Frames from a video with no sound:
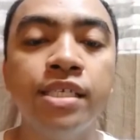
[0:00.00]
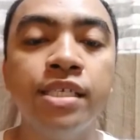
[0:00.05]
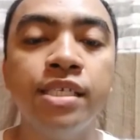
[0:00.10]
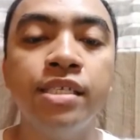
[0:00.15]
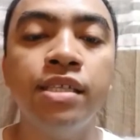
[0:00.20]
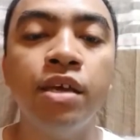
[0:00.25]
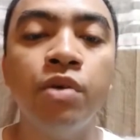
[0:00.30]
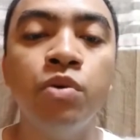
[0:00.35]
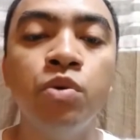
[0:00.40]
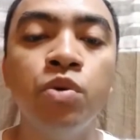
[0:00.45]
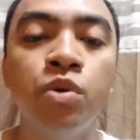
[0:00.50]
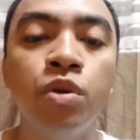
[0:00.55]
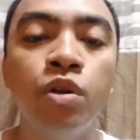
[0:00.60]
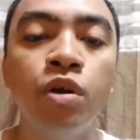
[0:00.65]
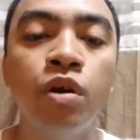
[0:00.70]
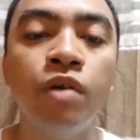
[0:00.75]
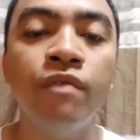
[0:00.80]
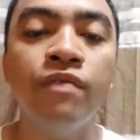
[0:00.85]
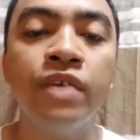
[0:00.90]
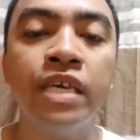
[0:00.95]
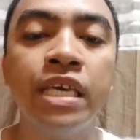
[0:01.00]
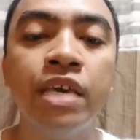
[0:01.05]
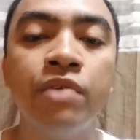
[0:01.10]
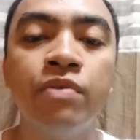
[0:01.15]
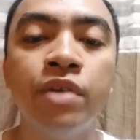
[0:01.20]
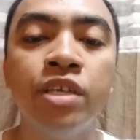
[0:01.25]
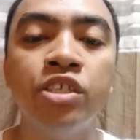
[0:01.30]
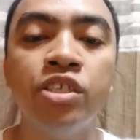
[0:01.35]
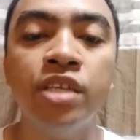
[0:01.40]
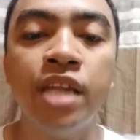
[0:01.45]
the role of key
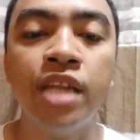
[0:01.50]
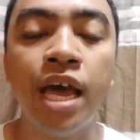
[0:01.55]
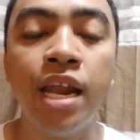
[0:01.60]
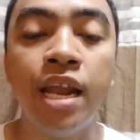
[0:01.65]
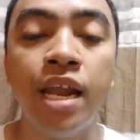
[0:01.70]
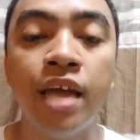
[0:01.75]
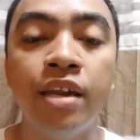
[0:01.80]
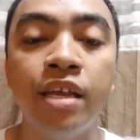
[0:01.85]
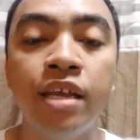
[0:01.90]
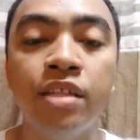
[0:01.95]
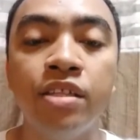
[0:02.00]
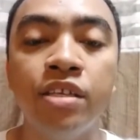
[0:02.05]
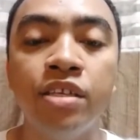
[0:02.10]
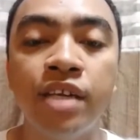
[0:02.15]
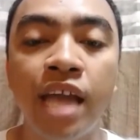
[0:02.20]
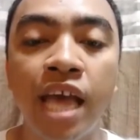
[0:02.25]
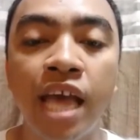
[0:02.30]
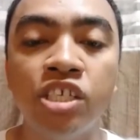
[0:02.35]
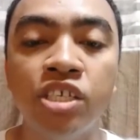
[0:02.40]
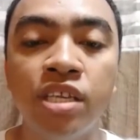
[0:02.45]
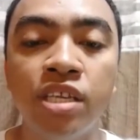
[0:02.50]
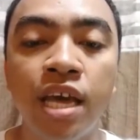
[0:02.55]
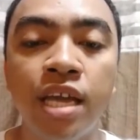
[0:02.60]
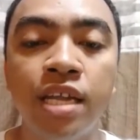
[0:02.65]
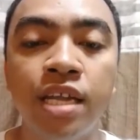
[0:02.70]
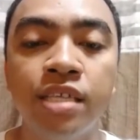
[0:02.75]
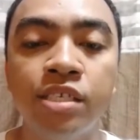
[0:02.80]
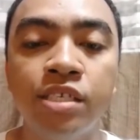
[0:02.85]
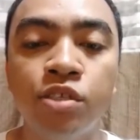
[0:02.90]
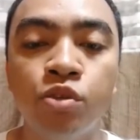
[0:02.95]
regional and international
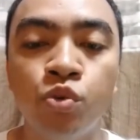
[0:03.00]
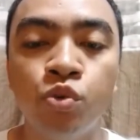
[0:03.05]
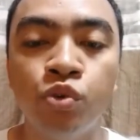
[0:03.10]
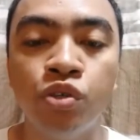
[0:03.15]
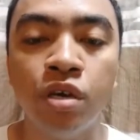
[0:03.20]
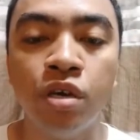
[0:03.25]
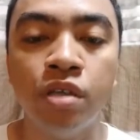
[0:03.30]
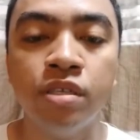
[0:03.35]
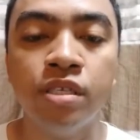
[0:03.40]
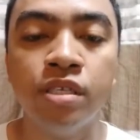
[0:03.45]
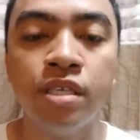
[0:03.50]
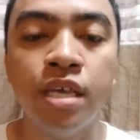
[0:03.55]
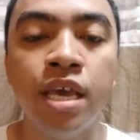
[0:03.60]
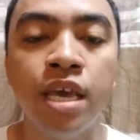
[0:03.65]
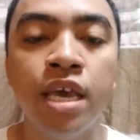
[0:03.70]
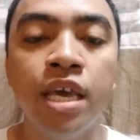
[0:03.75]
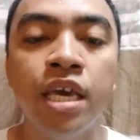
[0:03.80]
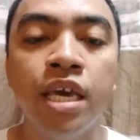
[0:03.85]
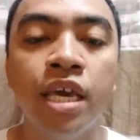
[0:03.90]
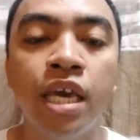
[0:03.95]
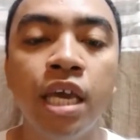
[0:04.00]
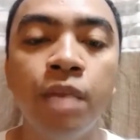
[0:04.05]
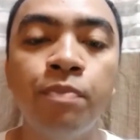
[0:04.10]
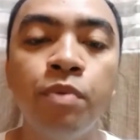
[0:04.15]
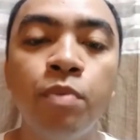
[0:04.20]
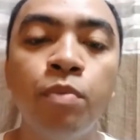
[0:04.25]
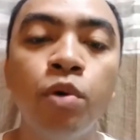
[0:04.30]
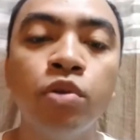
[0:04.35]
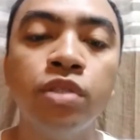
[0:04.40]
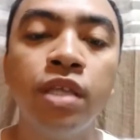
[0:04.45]
institutions in
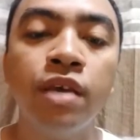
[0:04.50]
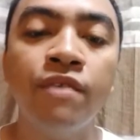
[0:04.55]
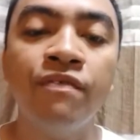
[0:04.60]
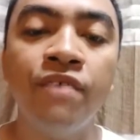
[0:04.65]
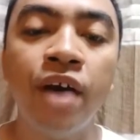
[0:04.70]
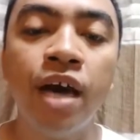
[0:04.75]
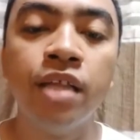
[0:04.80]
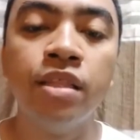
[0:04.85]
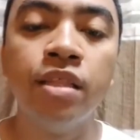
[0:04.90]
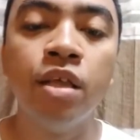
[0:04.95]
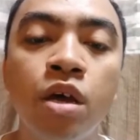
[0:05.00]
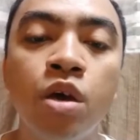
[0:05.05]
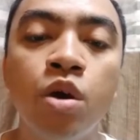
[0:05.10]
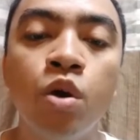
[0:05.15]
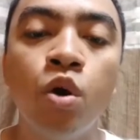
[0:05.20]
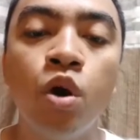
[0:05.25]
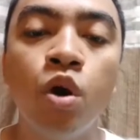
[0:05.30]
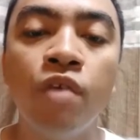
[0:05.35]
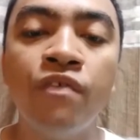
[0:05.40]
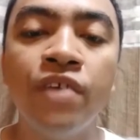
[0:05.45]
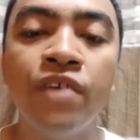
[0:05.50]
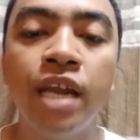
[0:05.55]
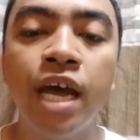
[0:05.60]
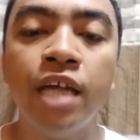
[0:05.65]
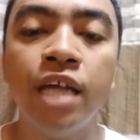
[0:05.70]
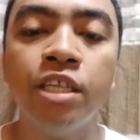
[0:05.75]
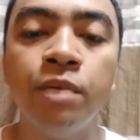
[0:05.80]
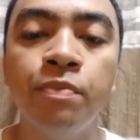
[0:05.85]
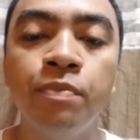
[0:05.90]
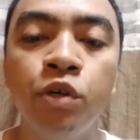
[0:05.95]
promoting VAT often
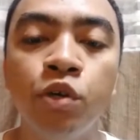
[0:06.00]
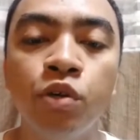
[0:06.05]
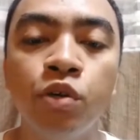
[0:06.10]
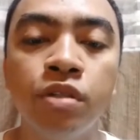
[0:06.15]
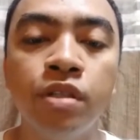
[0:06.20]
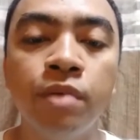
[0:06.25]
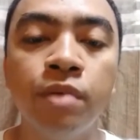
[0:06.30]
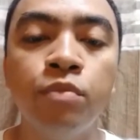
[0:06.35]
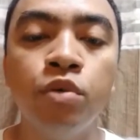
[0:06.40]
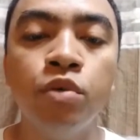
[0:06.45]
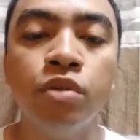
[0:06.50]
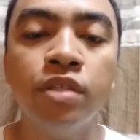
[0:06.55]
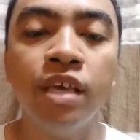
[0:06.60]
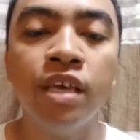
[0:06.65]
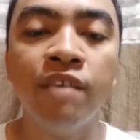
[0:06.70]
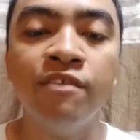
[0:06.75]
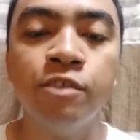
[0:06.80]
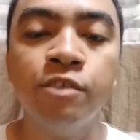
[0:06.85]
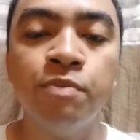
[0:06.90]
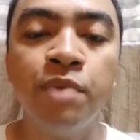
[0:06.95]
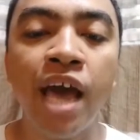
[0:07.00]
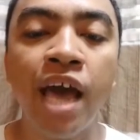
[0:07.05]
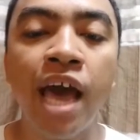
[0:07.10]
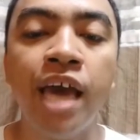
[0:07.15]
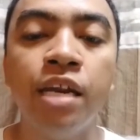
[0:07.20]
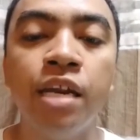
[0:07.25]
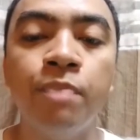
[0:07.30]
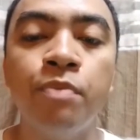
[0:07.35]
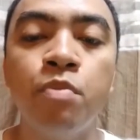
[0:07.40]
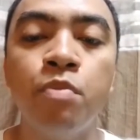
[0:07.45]
attribute the motives
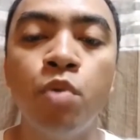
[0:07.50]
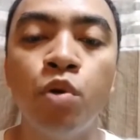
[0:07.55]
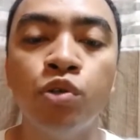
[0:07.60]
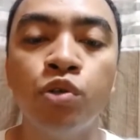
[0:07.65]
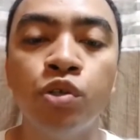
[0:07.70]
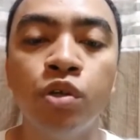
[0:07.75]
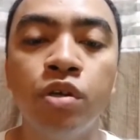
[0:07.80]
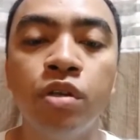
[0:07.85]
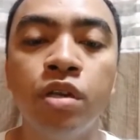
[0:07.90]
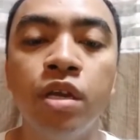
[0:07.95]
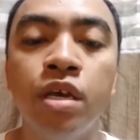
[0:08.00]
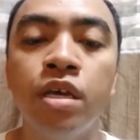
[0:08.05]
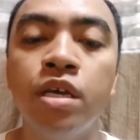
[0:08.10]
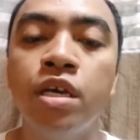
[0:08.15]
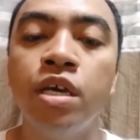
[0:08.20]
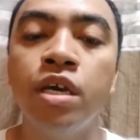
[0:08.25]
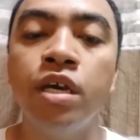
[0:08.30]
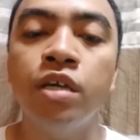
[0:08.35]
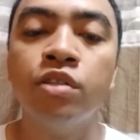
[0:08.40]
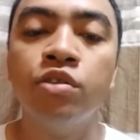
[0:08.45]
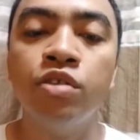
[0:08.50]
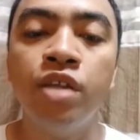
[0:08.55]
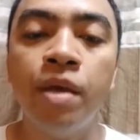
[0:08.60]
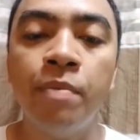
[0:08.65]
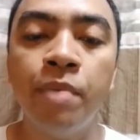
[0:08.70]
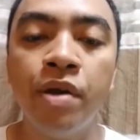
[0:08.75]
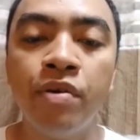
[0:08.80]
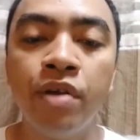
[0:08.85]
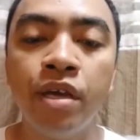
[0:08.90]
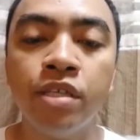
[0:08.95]
behind the promotion to the
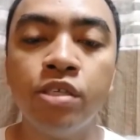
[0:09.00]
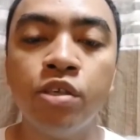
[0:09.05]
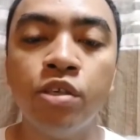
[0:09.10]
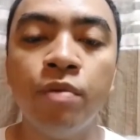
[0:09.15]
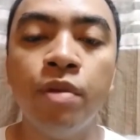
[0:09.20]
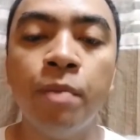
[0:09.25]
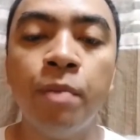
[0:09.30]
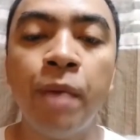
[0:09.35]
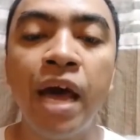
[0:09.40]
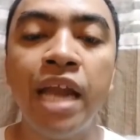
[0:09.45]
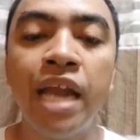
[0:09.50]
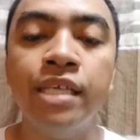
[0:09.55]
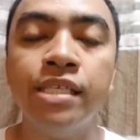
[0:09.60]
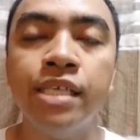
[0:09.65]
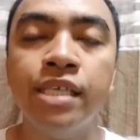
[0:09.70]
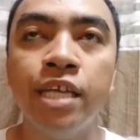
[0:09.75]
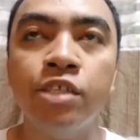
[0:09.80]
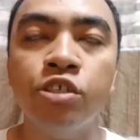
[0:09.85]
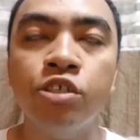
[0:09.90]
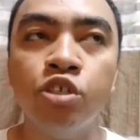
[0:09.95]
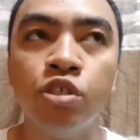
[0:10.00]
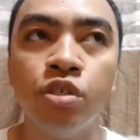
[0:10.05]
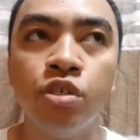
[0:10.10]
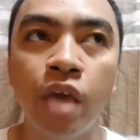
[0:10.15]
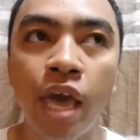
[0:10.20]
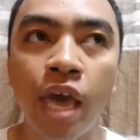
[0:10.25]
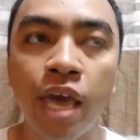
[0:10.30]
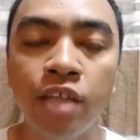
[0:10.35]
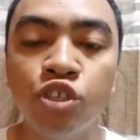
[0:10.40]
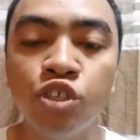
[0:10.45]
merits of the policy
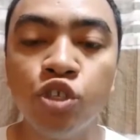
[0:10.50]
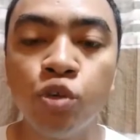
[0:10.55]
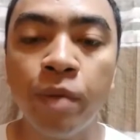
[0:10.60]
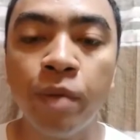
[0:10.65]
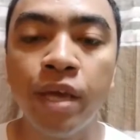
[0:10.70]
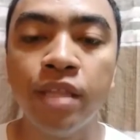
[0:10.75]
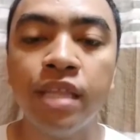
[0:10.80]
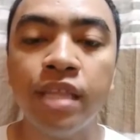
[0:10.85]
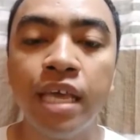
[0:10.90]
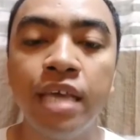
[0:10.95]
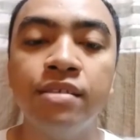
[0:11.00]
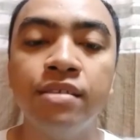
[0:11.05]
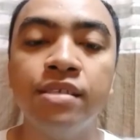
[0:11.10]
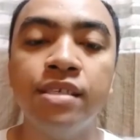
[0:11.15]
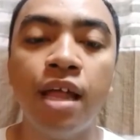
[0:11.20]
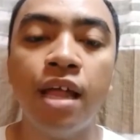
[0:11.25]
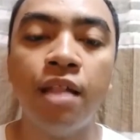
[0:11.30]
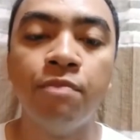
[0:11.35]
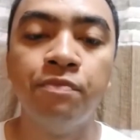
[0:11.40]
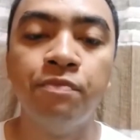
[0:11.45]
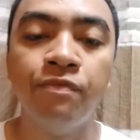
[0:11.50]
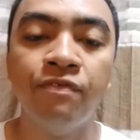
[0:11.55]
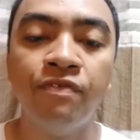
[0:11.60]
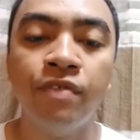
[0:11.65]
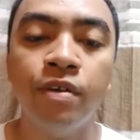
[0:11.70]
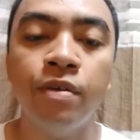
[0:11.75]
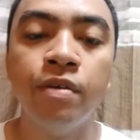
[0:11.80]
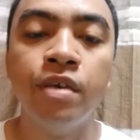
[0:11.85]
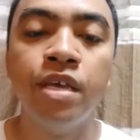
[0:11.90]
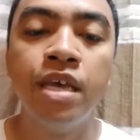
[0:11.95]
instrument itself.
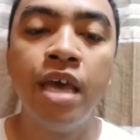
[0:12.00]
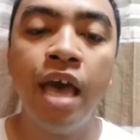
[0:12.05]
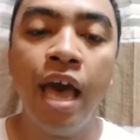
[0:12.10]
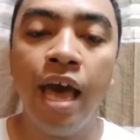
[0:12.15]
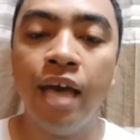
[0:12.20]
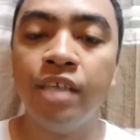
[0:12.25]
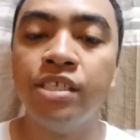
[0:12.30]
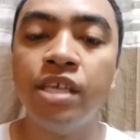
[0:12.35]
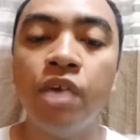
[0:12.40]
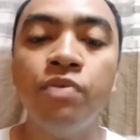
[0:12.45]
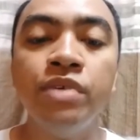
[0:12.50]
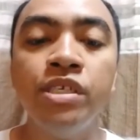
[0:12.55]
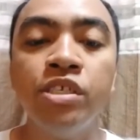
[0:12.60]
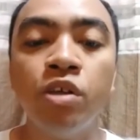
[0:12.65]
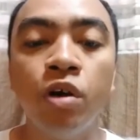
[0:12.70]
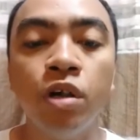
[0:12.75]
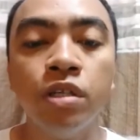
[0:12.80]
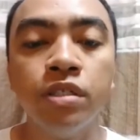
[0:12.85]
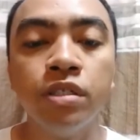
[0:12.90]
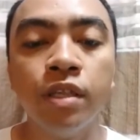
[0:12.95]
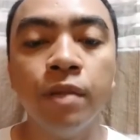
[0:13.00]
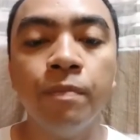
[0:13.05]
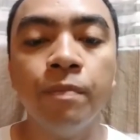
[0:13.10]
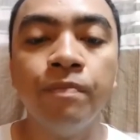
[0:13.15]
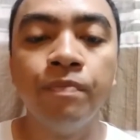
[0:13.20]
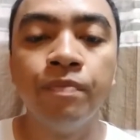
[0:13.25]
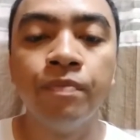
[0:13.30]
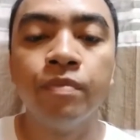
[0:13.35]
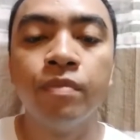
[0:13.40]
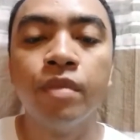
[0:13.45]
As a result,
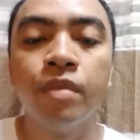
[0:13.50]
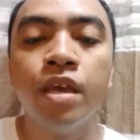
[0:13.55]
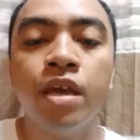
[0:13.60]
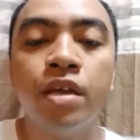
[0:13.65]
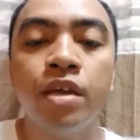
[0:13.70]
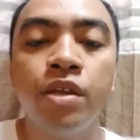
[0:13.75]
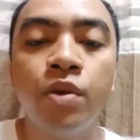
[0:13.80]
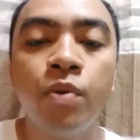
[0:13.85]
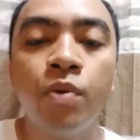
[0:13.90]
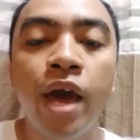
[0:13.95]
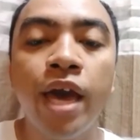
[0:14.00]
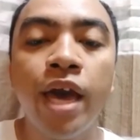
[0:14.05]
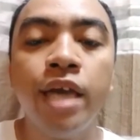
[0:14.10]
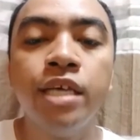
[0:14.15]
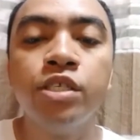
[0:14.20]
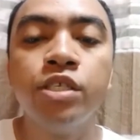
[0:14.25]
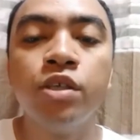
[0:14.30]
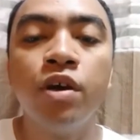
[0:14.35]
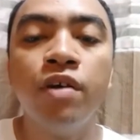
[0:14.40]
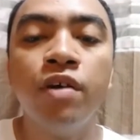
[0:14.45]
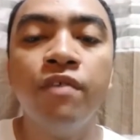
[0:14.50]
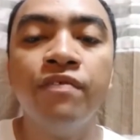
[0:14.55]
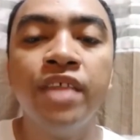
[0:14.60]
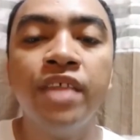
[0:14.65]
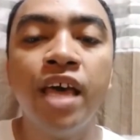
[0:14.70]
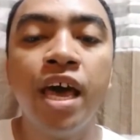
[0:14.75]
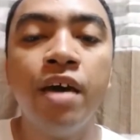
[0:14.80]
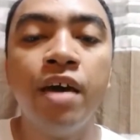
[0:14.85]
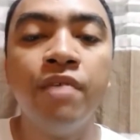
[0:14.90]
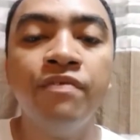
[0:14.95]
the rise of
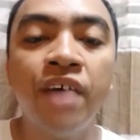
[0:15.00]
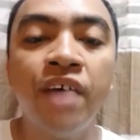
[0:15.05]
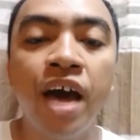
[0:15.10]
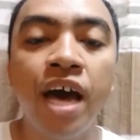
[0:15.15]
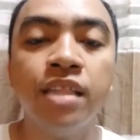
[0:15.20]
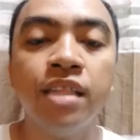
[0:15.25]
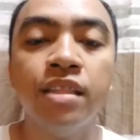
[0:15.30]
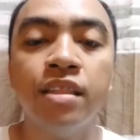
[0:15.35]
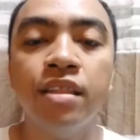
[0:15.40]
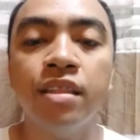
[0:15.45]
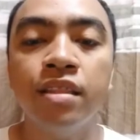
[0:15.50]
the VAT